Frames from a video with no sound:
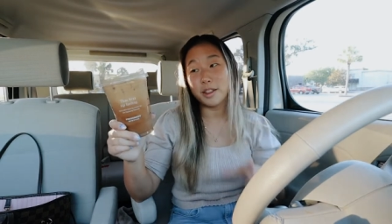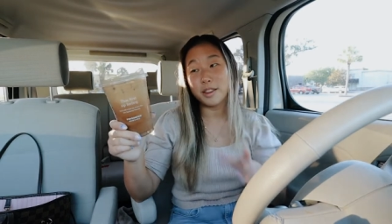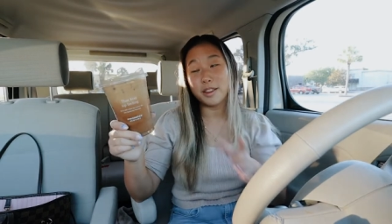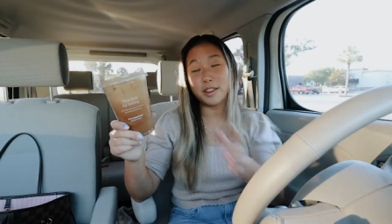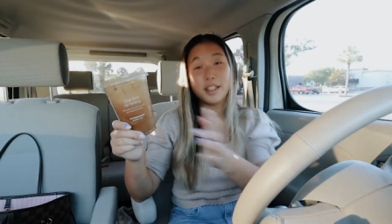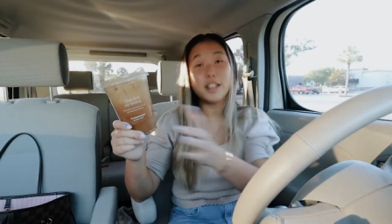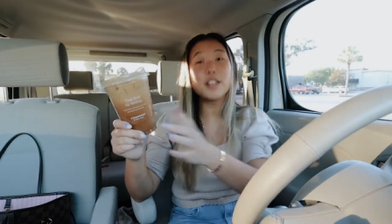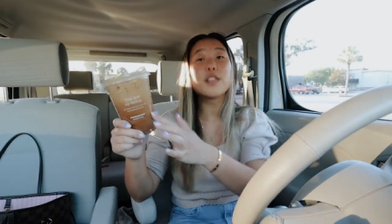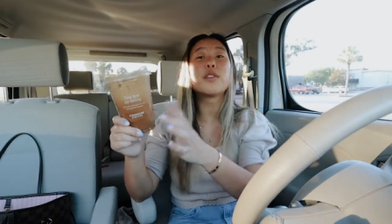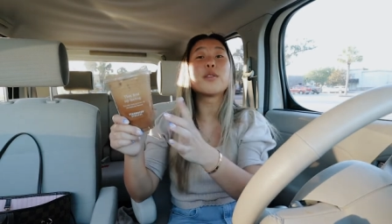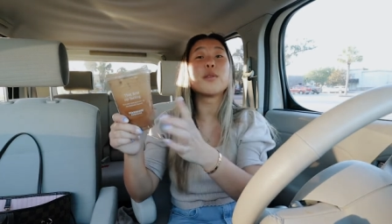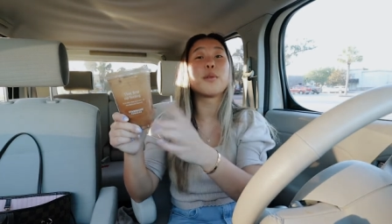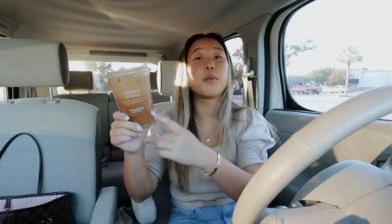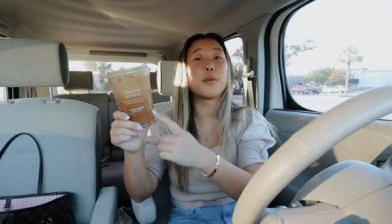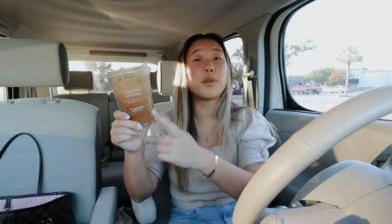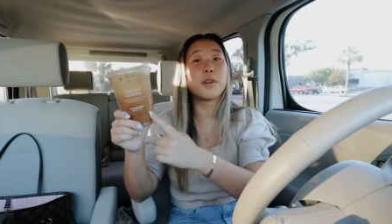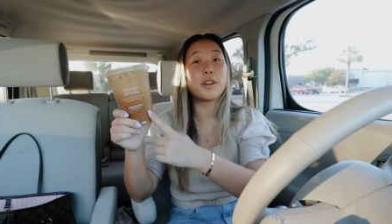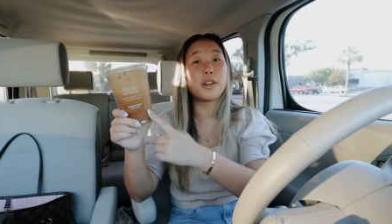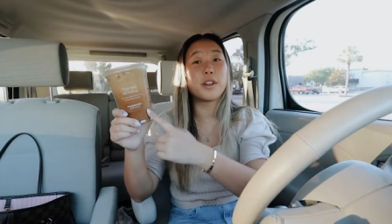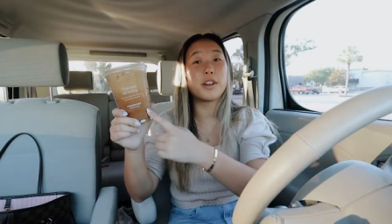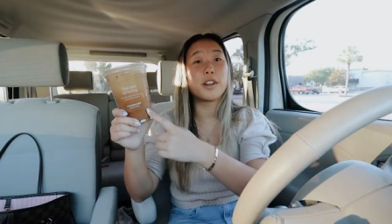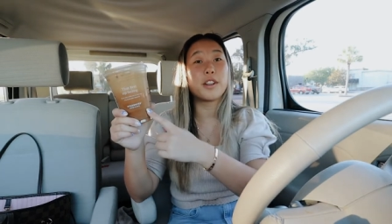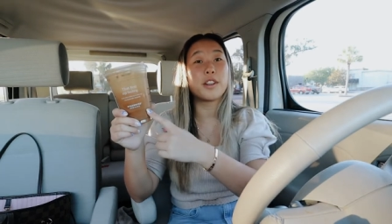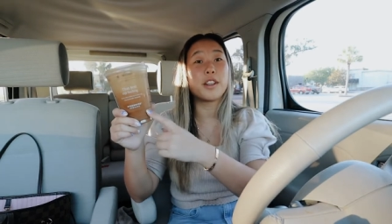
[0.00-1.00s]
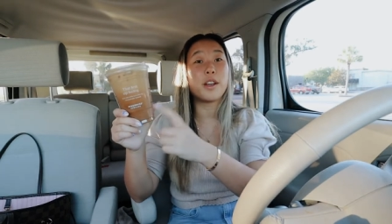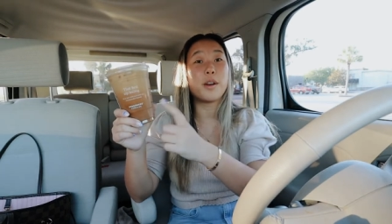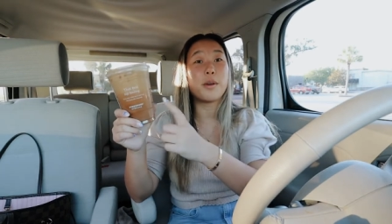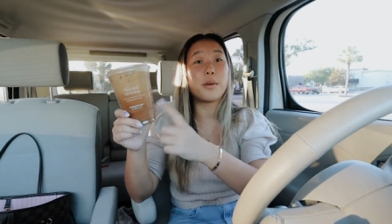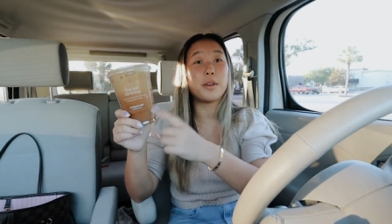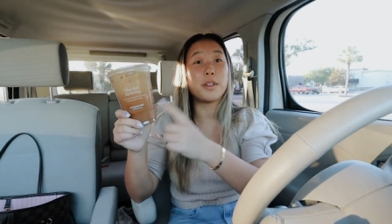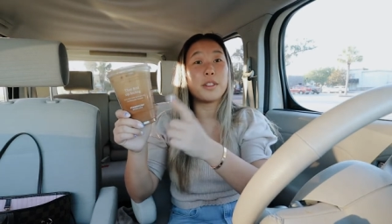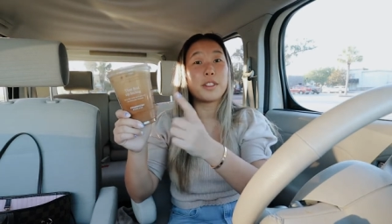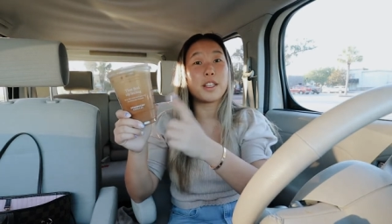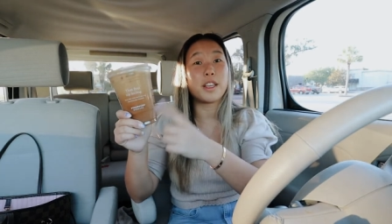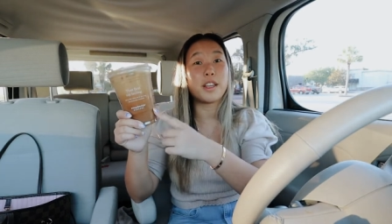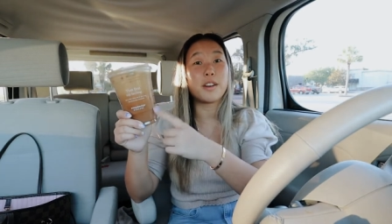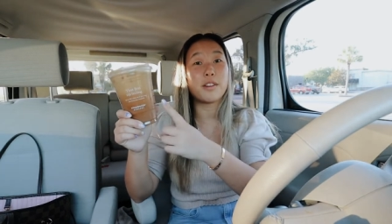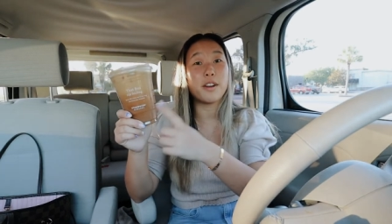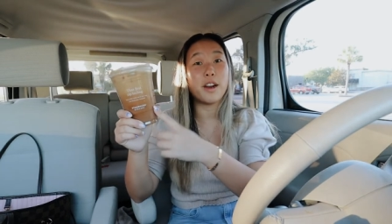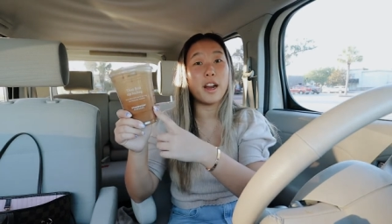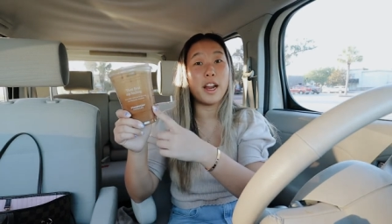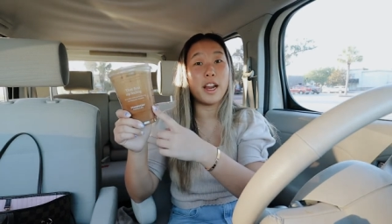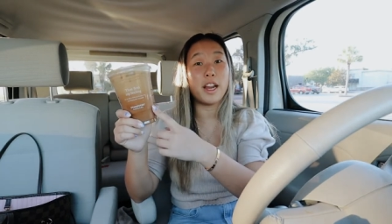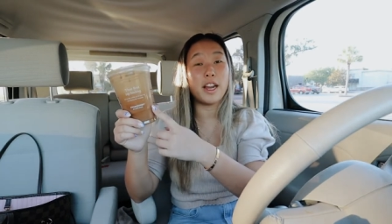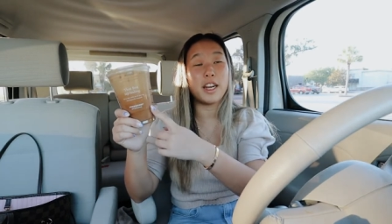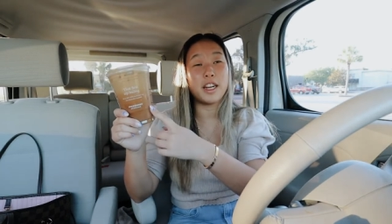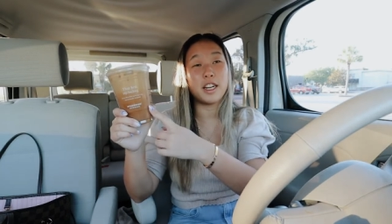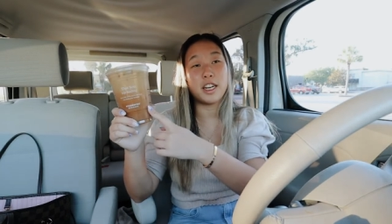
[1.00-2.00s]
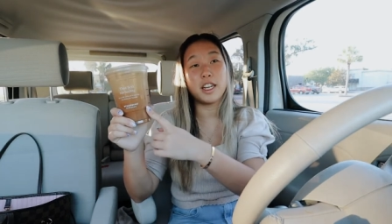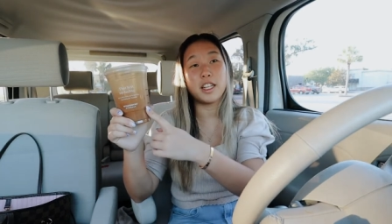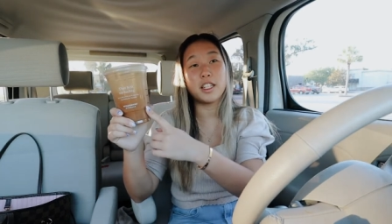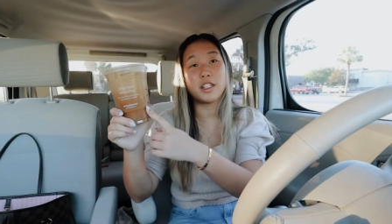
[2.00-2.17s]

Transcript: this order they always get right.